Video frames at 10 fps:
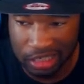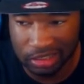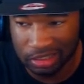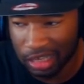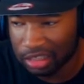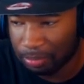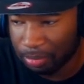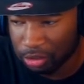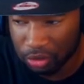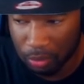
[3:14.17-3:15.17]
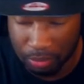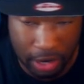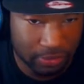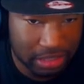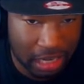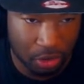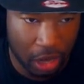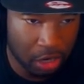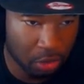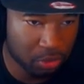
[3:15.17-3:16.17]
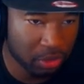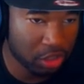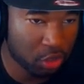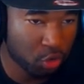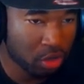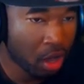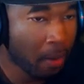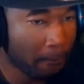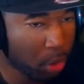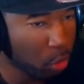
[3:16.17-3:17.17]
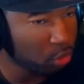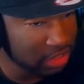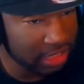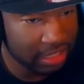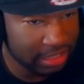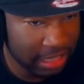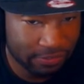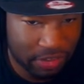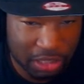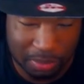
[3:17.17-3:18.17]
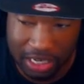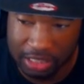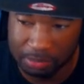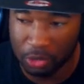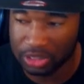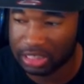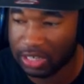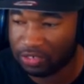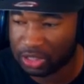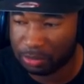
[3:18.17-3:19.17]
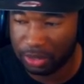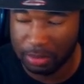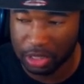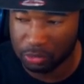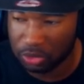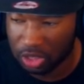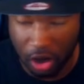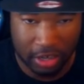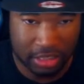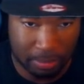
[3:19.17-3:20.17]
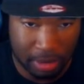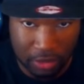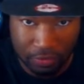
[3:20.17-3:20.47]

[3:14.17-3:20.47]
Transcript: It's it's a personal preference. I don't I don't really use pro stick defense because pro stick defense is pretty much when you're guarding somebody.